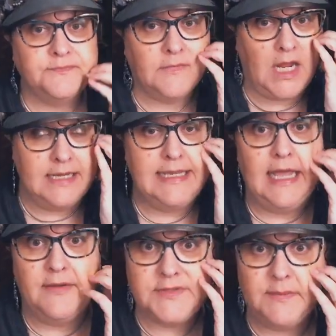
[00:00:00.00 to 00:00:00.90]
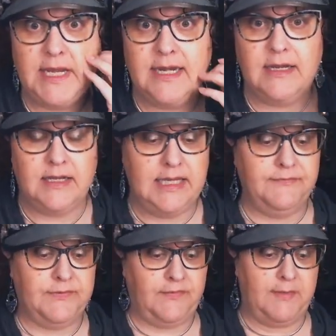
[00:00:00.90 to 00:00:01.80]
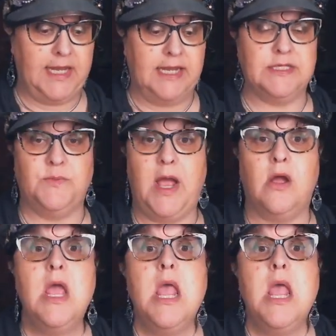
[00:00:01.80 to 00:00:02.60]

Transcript: a gift. I made a gift from it as well.